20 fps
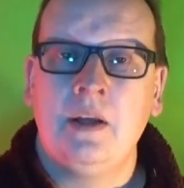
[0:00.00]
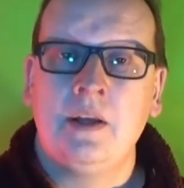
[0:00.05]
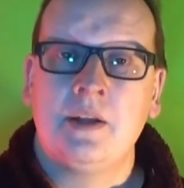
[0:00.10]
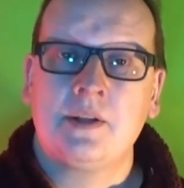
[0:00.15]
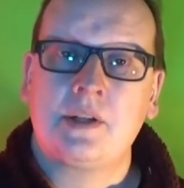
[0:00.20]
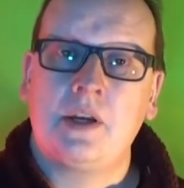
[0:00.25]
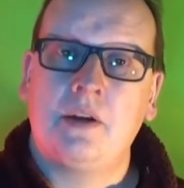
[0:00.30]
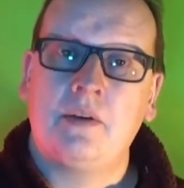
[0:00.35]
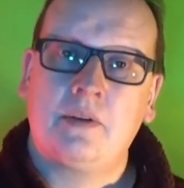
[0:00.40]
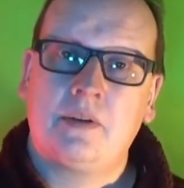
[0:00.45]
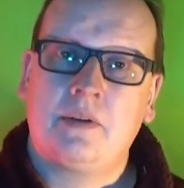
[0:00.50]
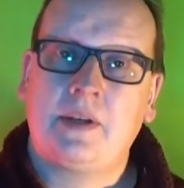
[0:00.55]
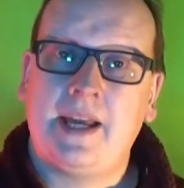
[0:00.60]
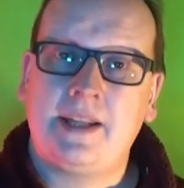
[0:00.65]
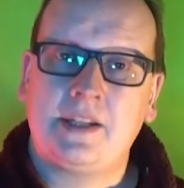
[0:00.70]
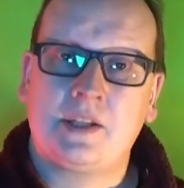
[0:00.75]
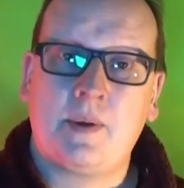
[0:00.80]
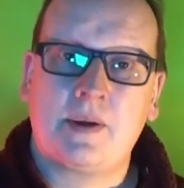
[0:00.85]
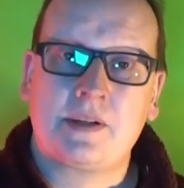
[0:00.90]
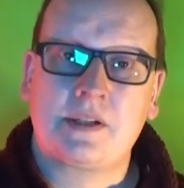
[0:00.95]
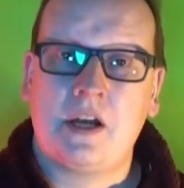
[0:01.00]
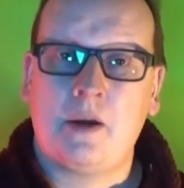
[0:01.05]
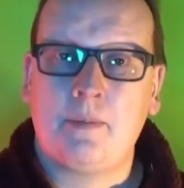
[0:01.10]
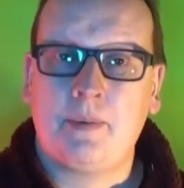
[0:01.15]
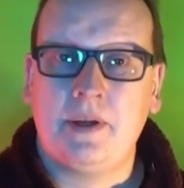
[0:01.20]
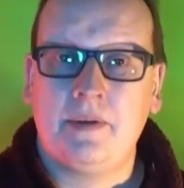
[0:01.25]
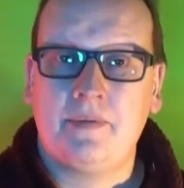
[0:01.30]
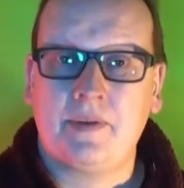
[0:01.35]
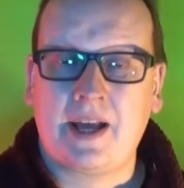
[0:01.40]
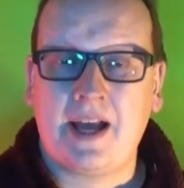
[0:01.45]
So get into X R
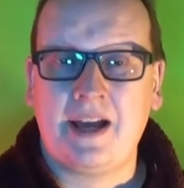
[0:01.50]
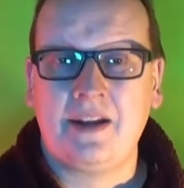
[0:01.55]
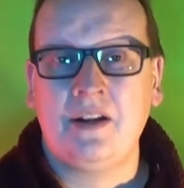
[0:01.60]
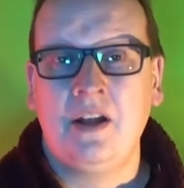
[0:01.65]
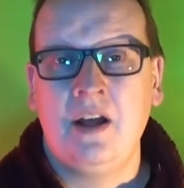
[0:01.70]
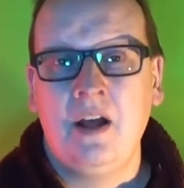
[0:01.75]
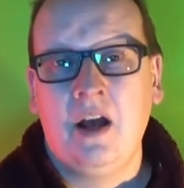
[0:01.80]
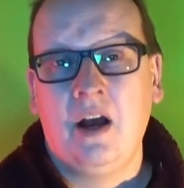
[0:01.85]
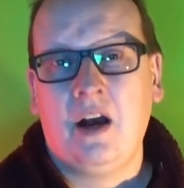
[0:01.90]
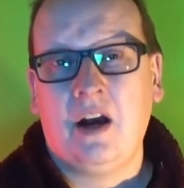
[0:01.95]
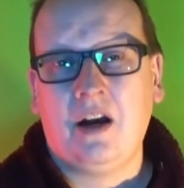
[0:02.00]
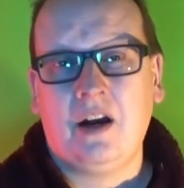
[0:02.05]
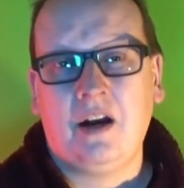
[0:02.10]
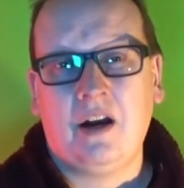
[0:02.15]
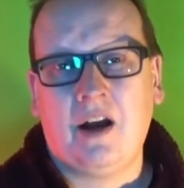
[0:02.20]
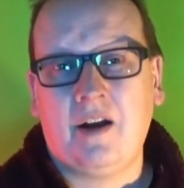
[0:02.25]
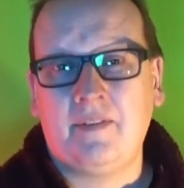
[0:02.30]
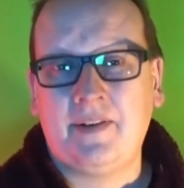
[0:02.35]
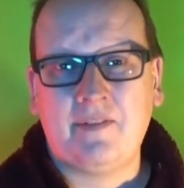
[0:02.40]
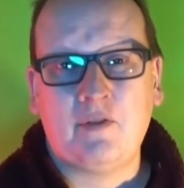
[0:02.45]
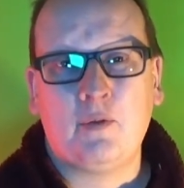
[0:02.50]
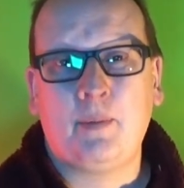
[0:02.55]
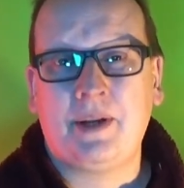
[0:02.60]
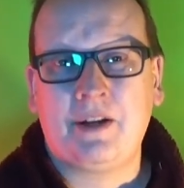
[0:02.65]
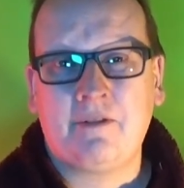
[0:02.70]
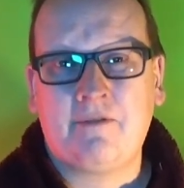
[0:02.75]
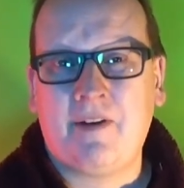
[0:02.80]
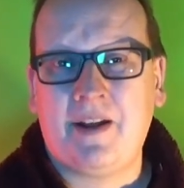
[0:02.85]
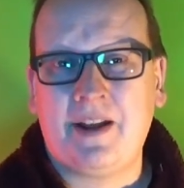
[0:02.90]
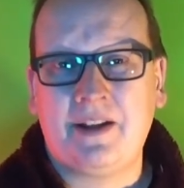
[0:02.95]
P if you can. I've never been
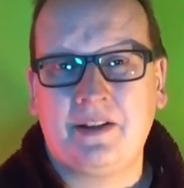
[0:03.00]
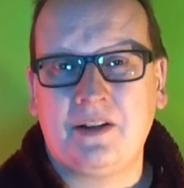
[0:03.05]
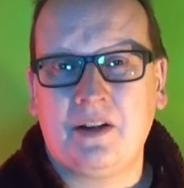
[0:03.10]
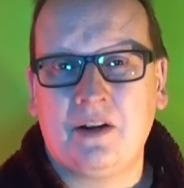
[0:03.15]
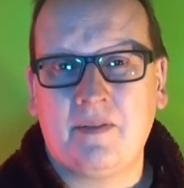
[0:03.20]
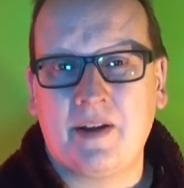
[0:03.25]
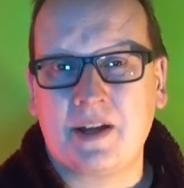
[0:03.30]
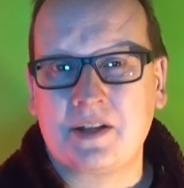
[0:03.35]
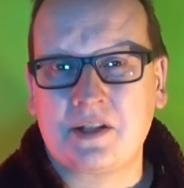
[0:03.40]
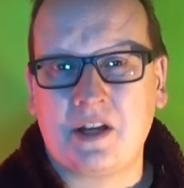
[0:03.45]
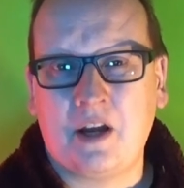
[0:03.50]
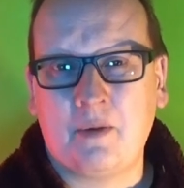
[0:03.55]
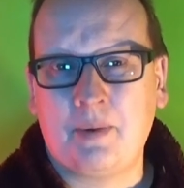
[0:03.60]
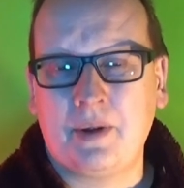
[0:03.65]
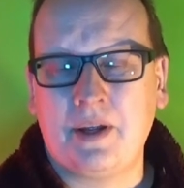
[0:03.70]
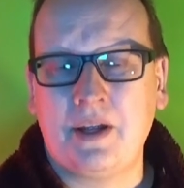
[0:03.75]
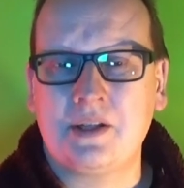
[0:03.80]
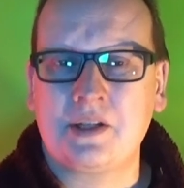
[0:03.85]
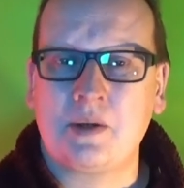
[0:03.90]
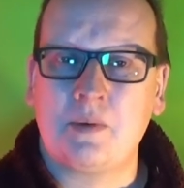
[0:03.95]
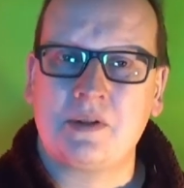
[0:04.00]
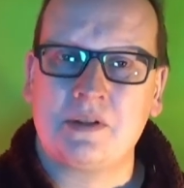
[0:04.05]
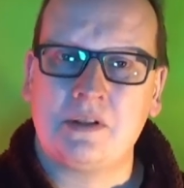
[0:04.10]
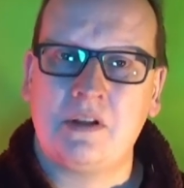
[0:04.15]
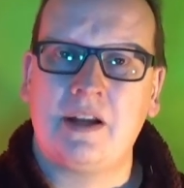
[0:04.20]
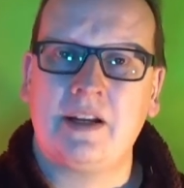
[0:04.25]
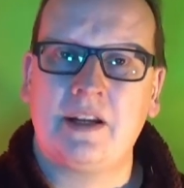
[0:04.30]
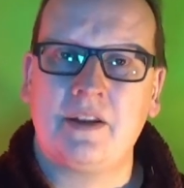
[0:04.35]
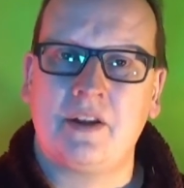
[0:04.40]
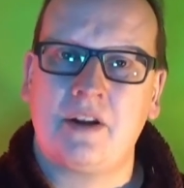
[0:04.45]
a fan of X R P, so it's
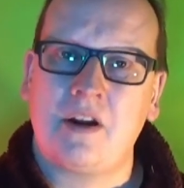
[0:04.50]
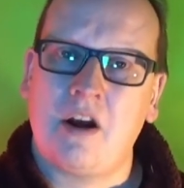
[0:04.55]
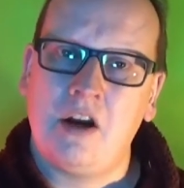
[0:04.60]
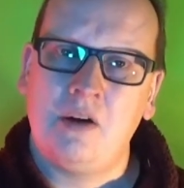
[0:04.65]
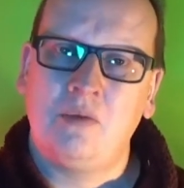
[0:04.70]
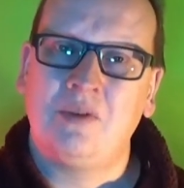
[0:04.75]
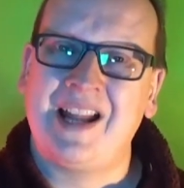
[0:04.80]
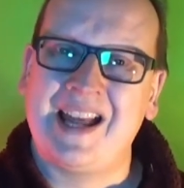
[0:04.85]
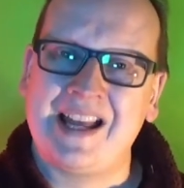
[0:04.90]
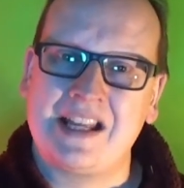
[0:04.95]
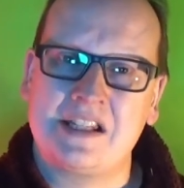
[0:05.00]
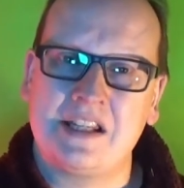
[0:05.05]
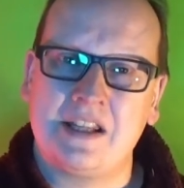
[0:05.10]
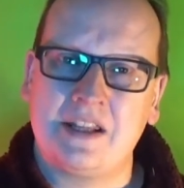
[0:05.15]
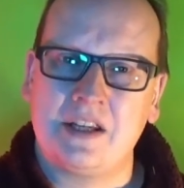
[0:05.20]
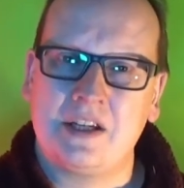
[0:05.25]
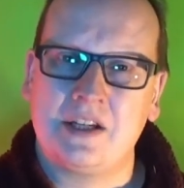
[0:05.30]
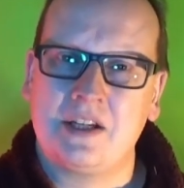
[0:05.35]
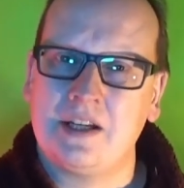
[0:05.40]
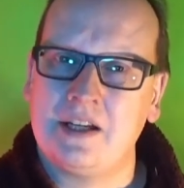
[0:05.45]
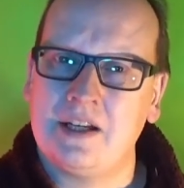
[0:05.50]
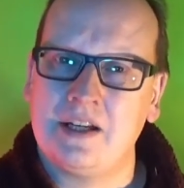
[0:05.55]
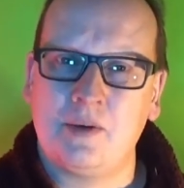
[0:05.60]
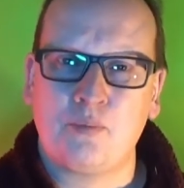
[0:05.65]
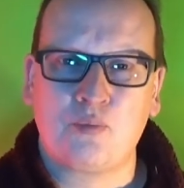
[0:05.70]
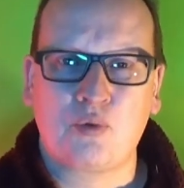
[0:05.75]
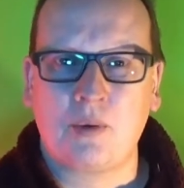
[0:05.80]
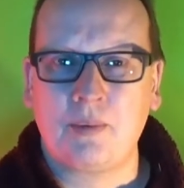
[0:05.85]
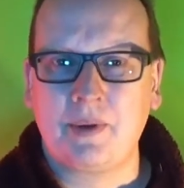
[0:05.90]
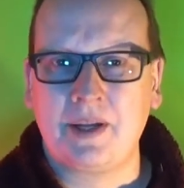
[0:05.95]
likely that I will exit this year
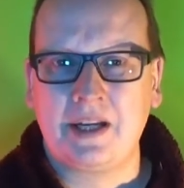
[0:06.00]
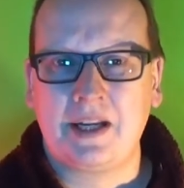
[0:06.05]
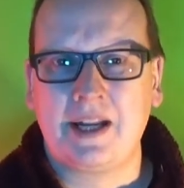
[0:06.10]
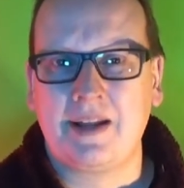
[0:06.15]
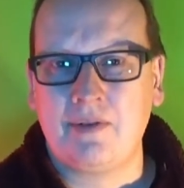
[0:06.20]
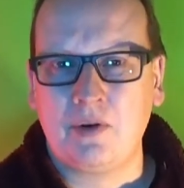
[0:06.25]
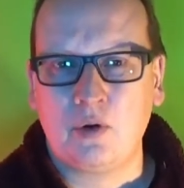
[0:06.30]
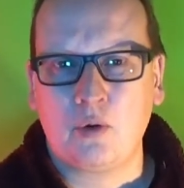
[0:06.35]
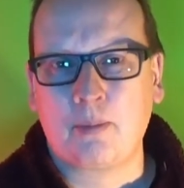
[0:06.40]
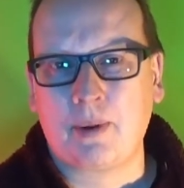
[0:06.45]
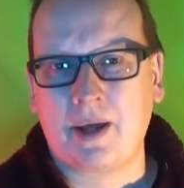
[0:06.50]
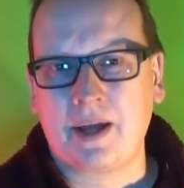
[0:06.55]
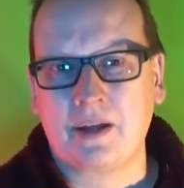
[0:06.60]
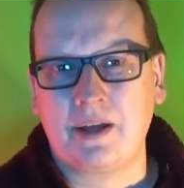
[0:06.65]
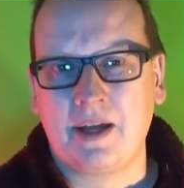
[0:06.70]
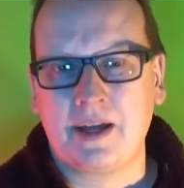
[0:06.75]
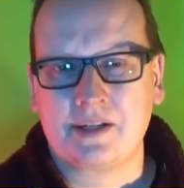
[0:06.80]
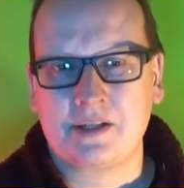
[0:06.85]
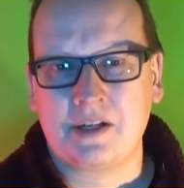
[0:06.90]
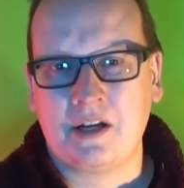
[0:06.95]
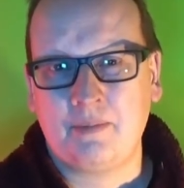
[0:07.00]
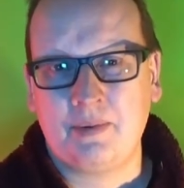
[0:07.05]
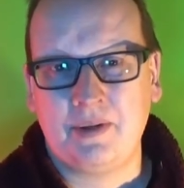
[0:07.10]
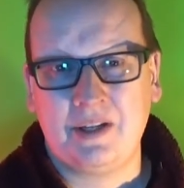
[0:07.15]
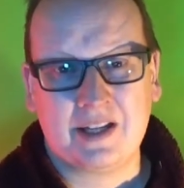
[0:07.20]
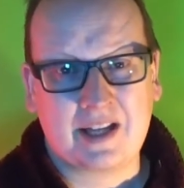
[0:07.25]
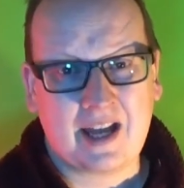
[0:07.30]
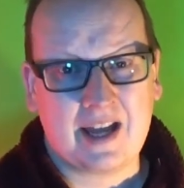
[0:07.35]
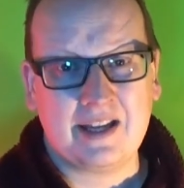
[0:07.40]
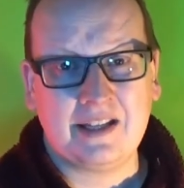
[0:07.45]
and probably never look back at X R P
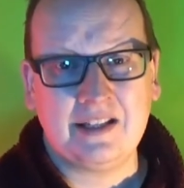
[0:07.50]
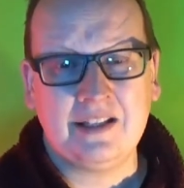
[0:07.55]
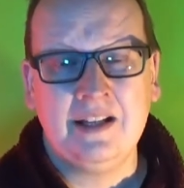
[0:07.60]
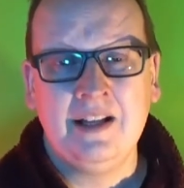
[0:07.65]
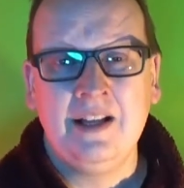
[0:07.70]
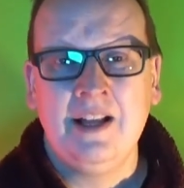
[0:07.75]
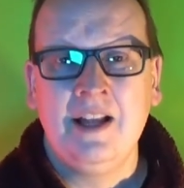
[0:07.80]
again.